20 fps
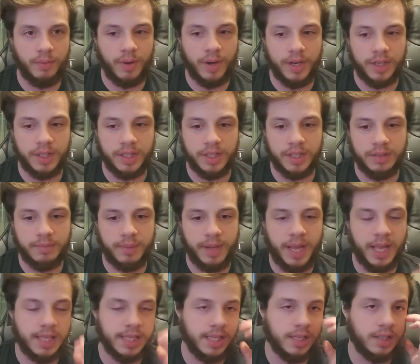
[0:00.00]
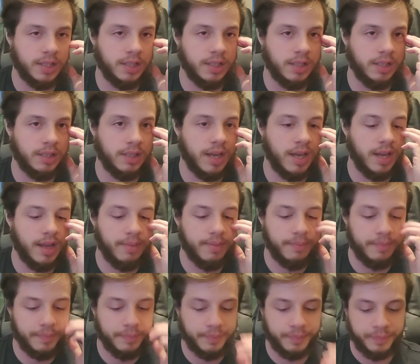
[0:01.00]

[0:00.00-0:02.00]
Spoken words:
watch it, pay attention to the time.